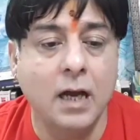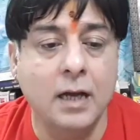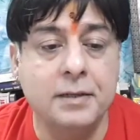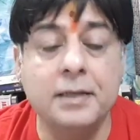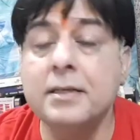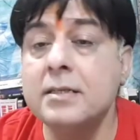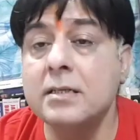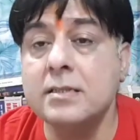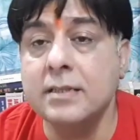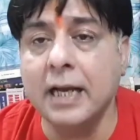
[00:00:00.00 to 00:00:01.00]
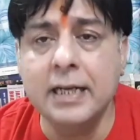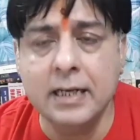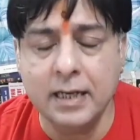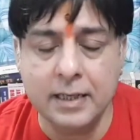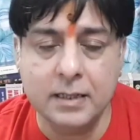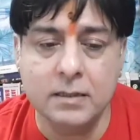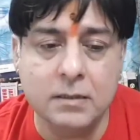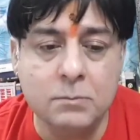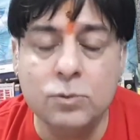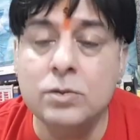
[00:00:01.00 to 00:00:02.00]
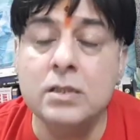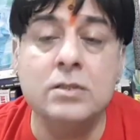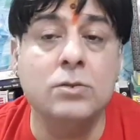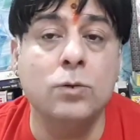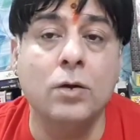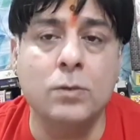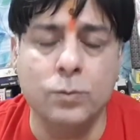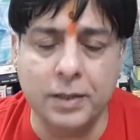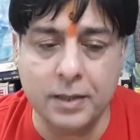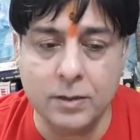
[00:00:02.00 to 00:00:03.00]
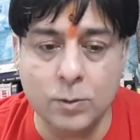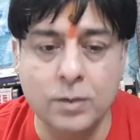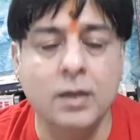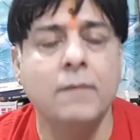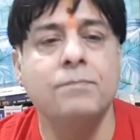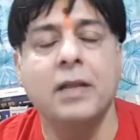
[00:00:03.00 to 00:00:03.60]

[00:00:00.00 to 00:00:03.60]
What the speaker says: And it is a sign like the moon is not very good.